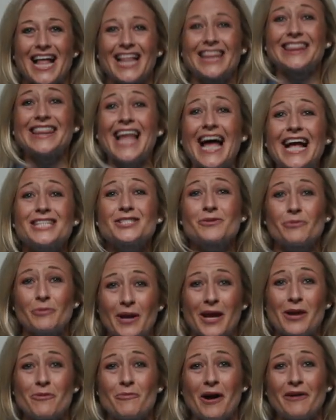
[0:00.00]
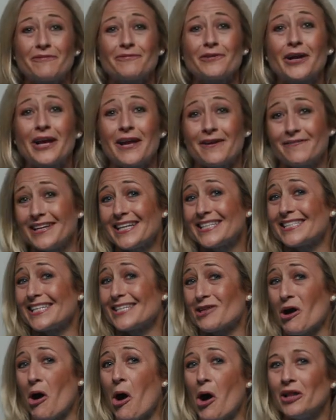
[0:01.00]
Let's read what forgiveness
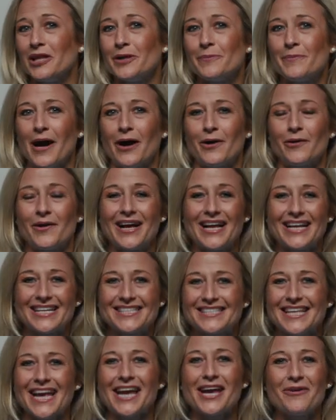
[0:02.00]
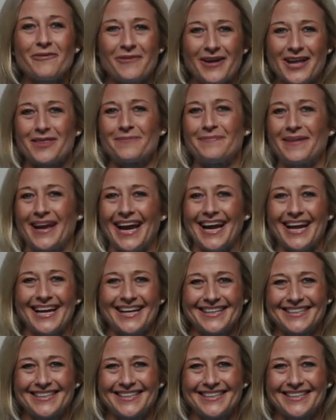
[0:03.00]
is all about. Say it with me.